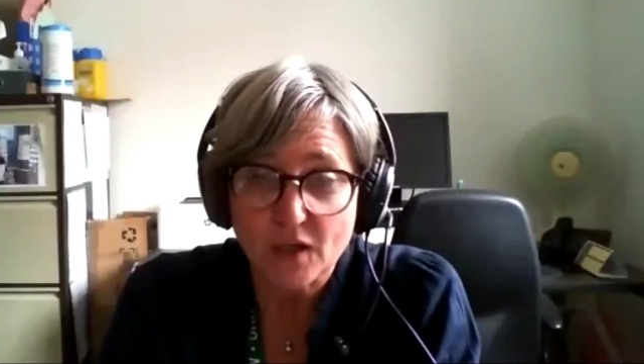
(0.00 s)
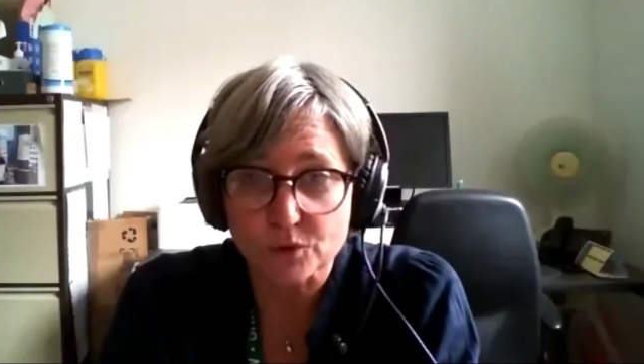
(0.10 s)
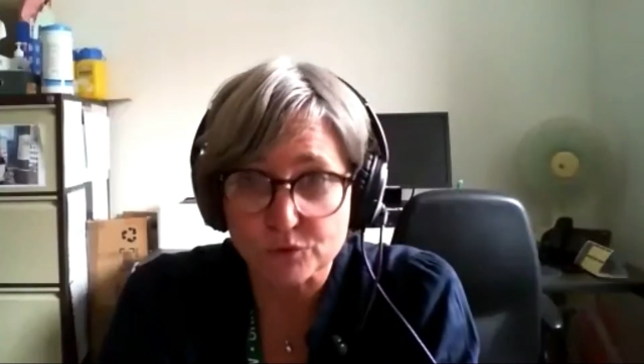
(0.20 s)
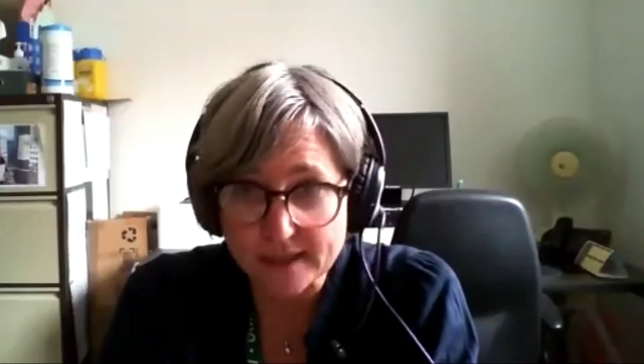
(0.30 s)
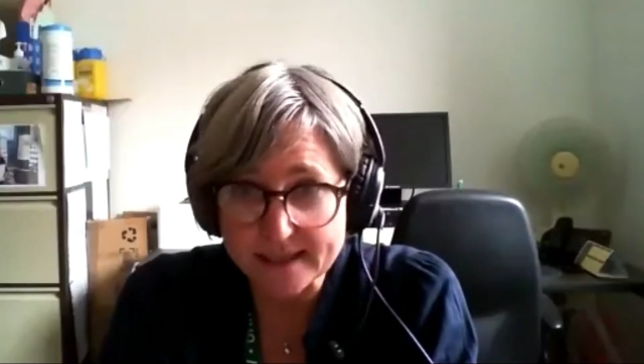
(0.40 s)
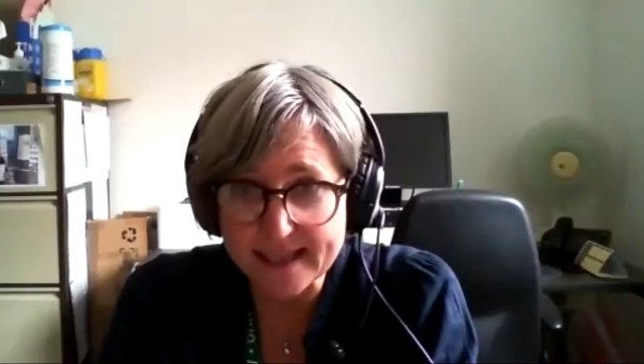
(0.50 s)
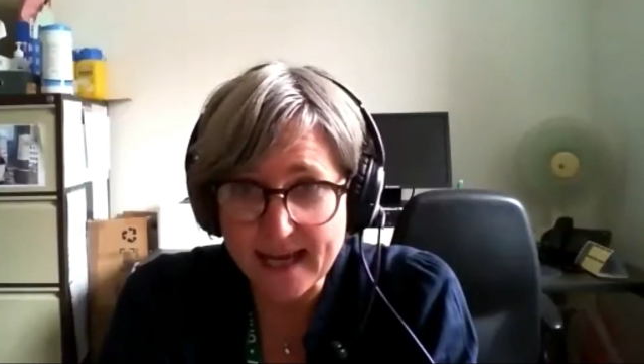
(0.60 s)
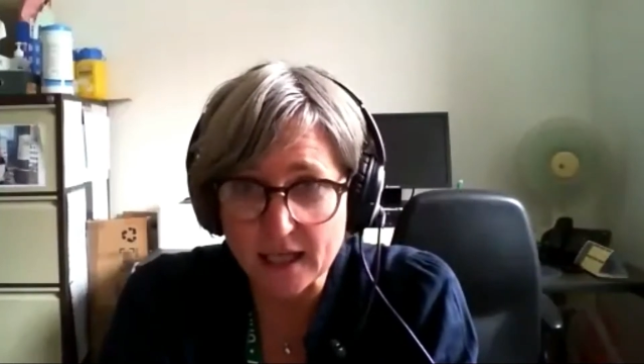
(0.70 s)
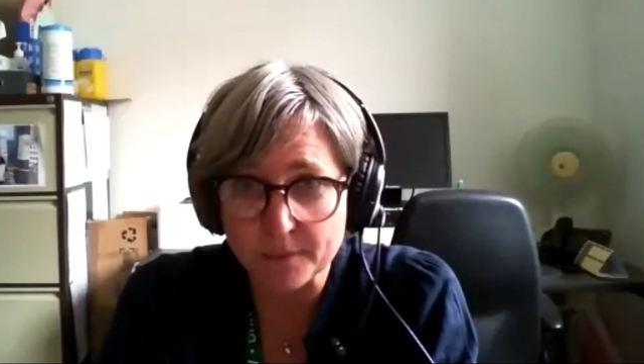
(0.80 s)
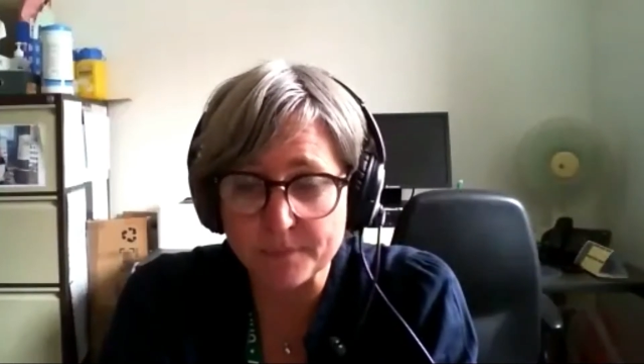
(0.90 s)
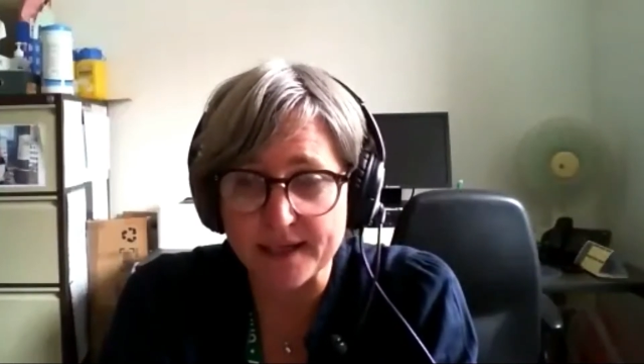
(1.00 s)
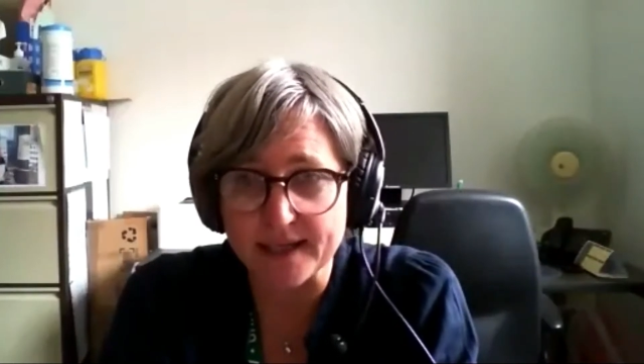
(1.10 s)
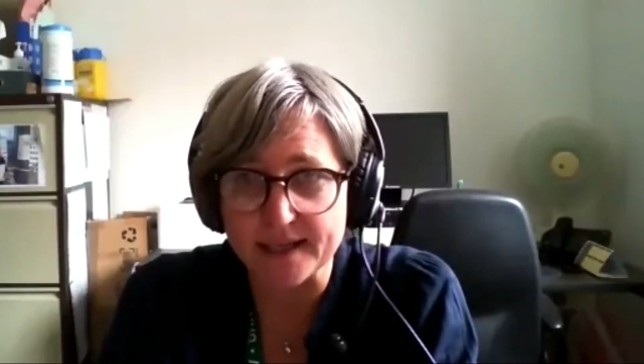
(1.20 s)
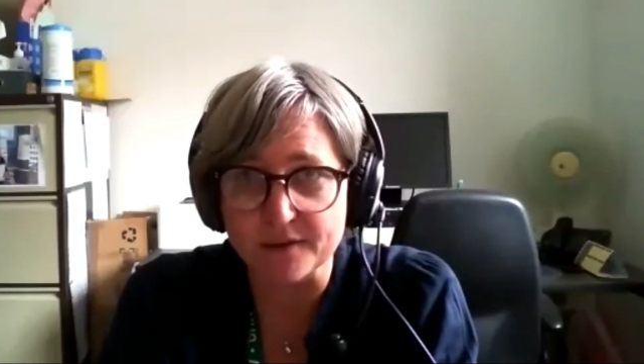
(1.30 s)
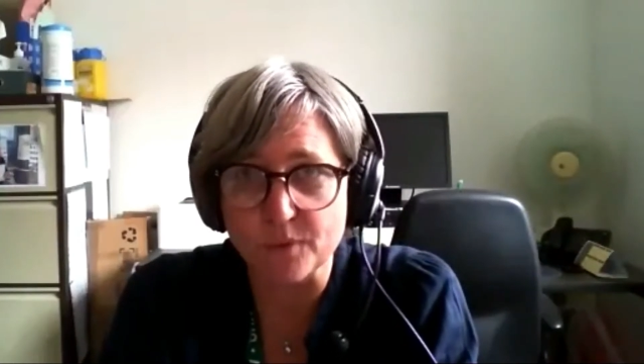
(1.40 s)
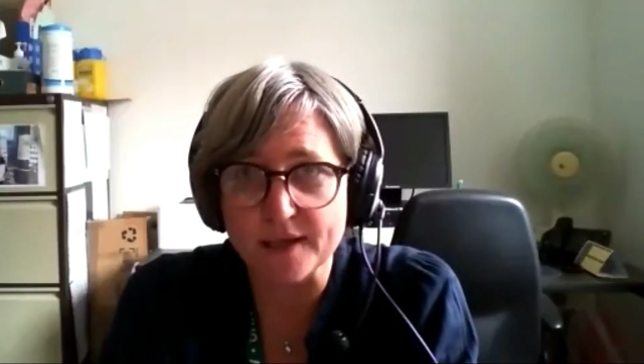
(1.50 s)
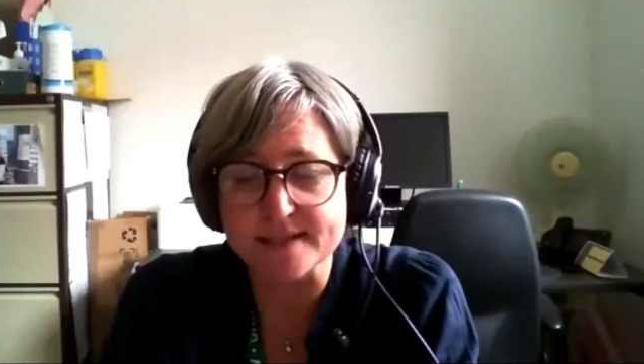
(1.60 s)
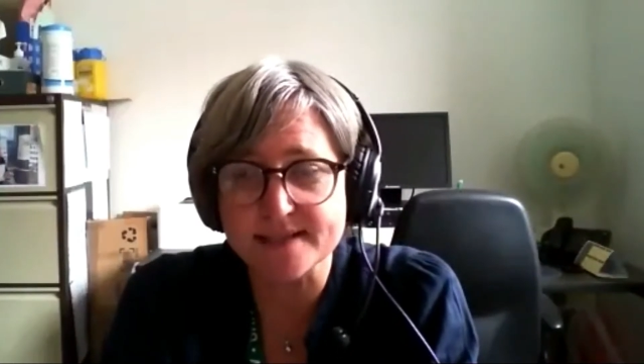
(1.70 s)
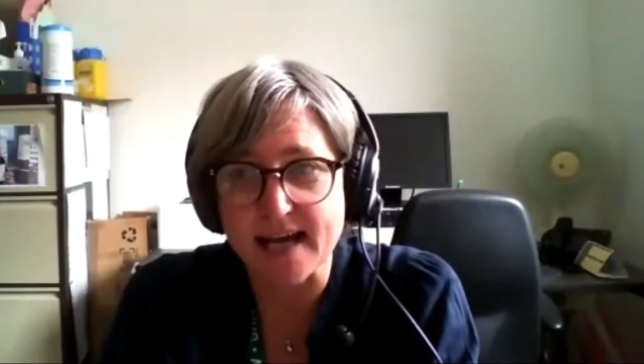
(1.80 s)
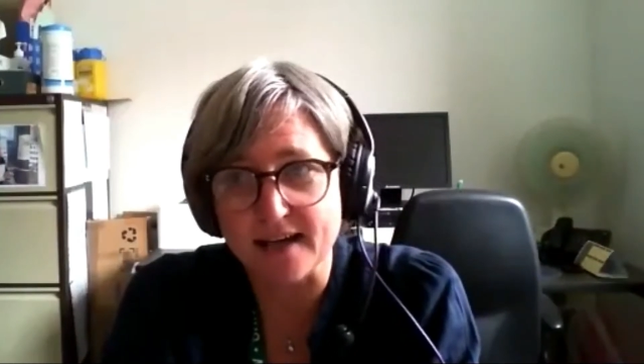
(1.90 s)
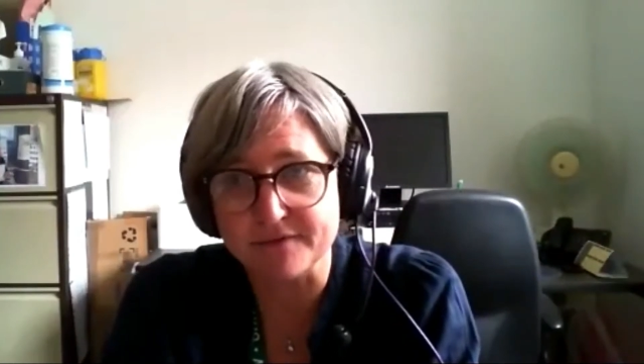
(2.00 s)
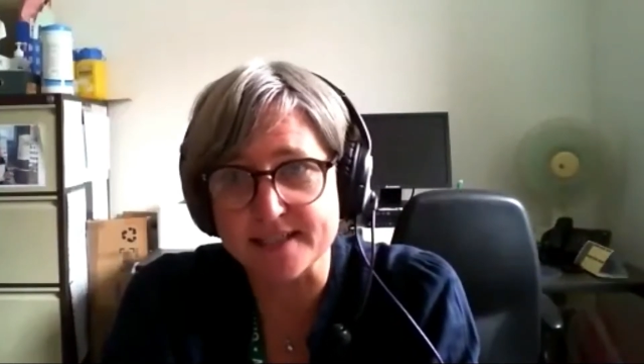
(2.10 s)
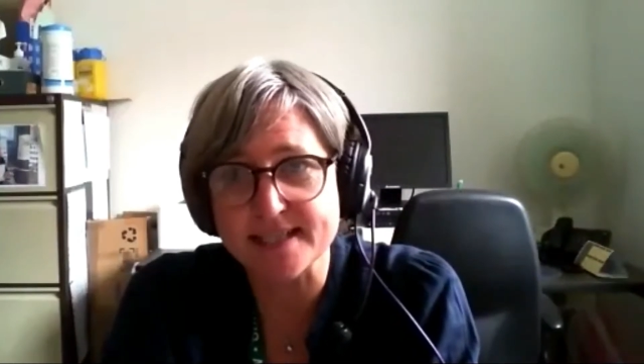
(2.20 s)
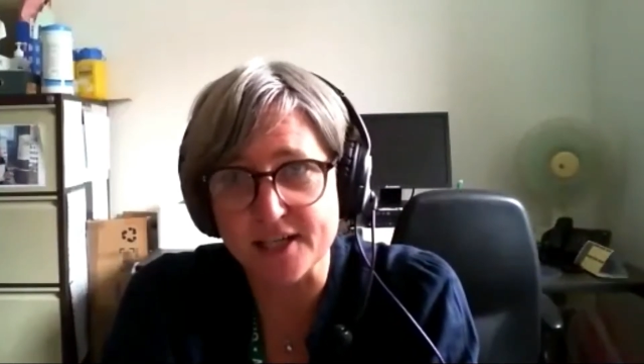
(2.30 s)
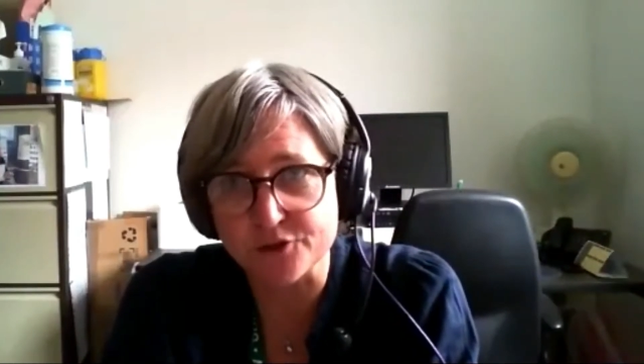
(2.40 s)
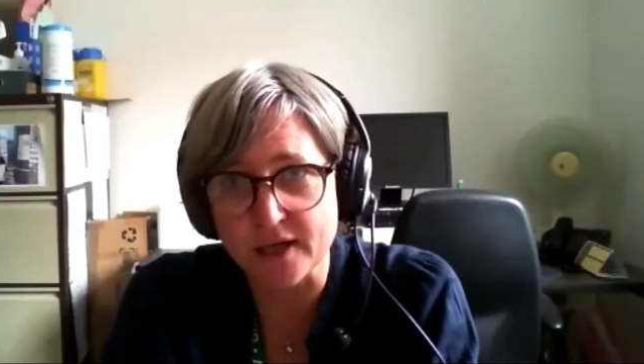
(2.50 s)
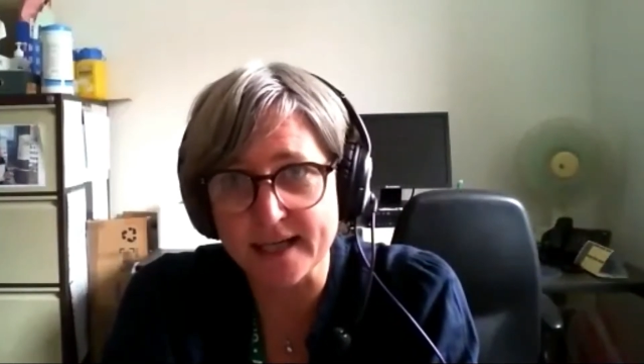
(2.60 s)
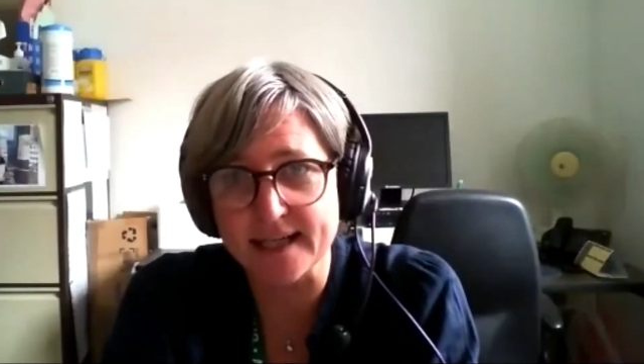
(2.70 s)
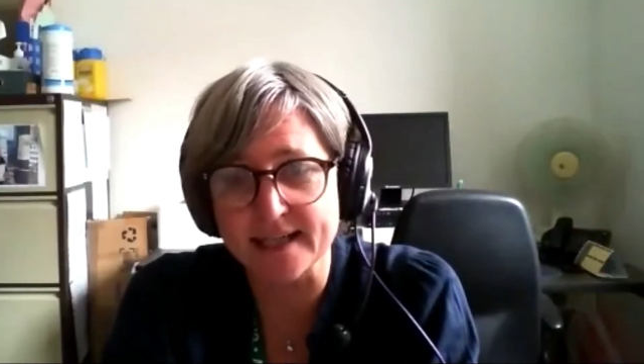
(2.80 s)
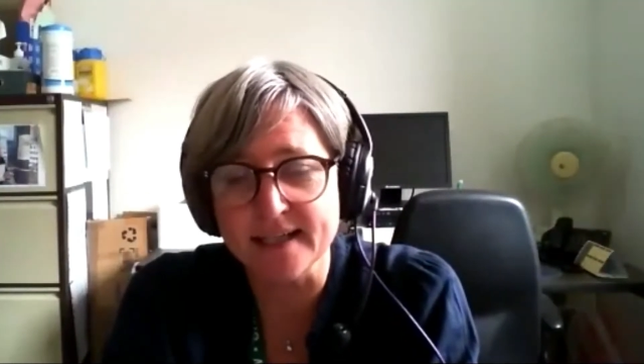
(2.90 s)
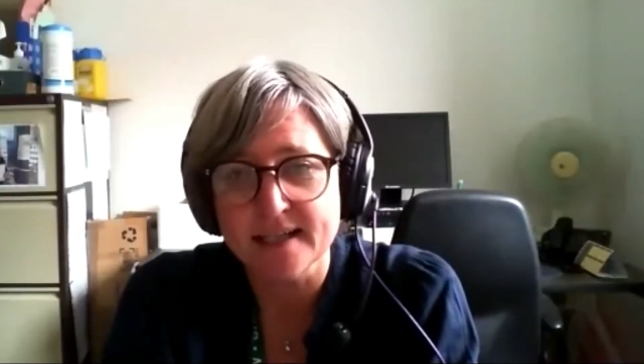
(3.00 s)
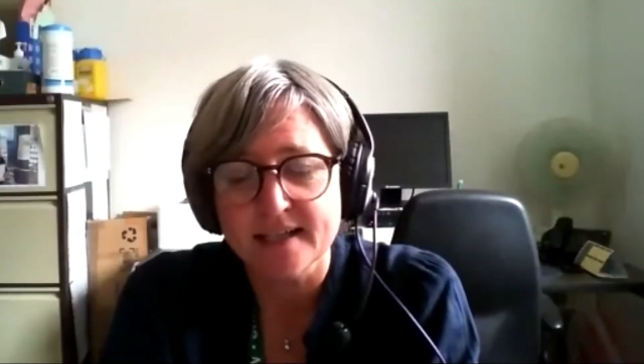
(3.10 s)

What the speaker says: will really help when staff attend training,